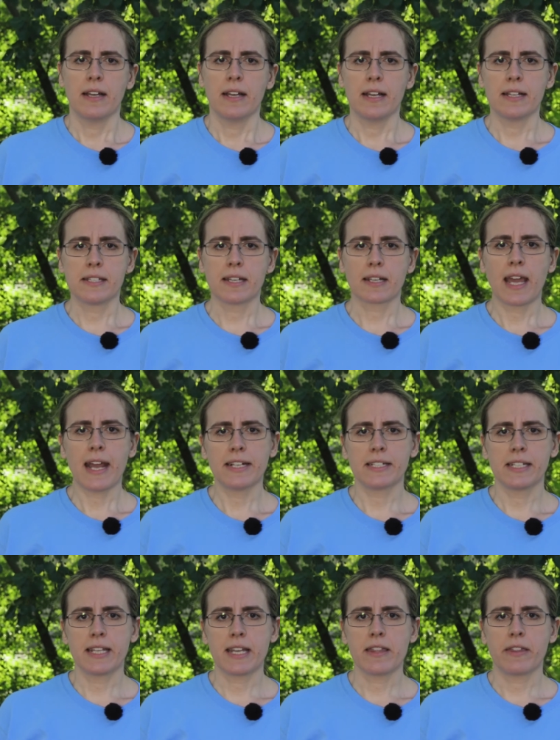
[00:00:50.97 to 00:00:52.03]
It's
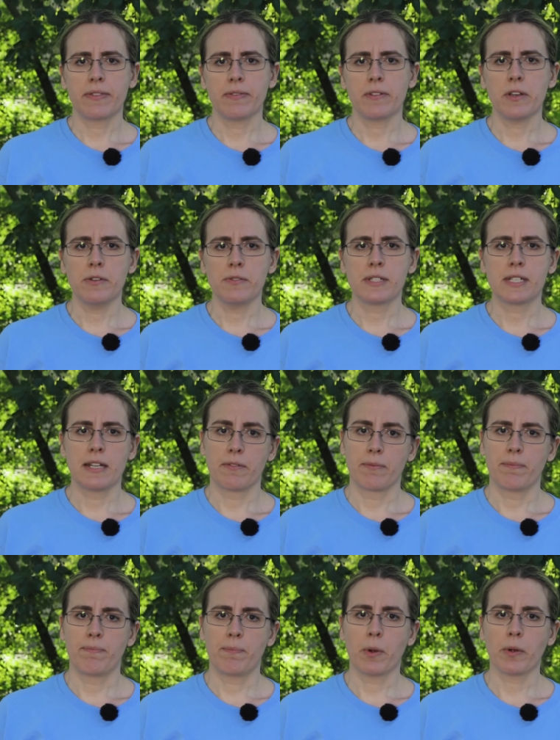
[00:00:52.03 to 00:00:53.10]
occasionally used
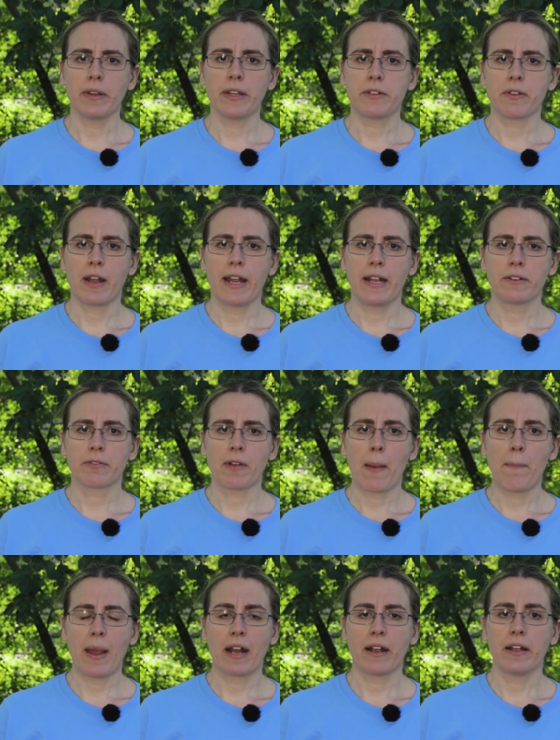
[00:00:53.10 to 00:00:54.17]
in poorly drained
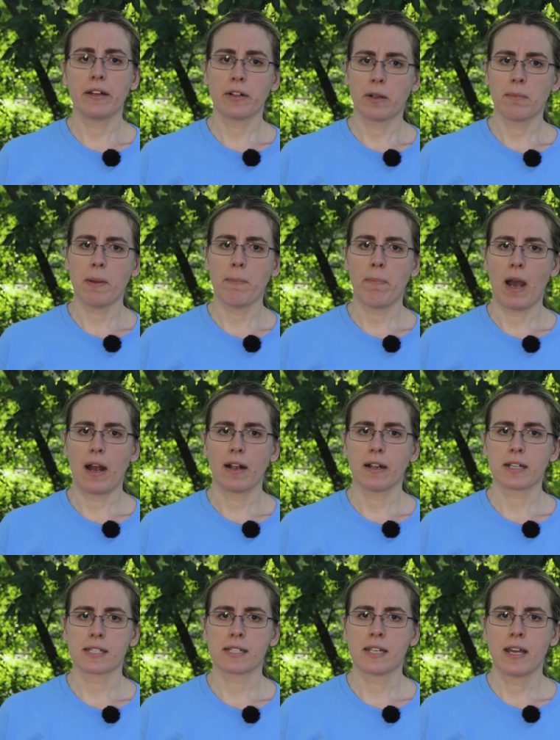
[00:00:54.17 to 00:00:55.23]
riparian urban
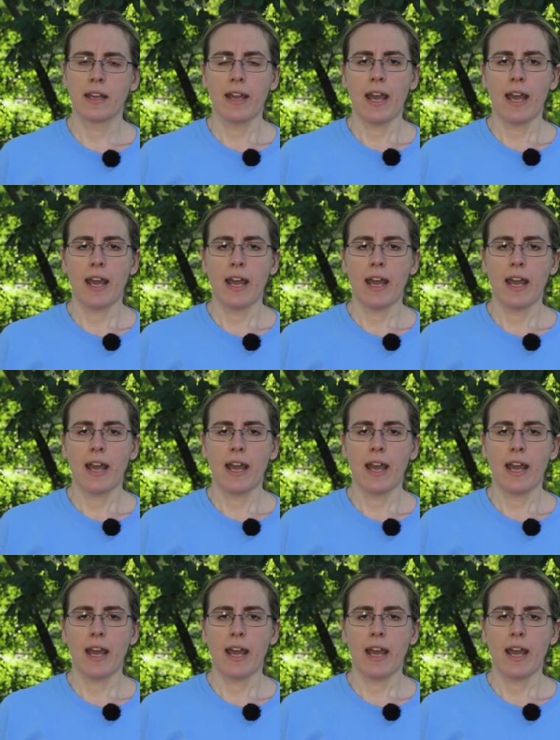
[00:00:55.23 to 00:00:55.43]
parks,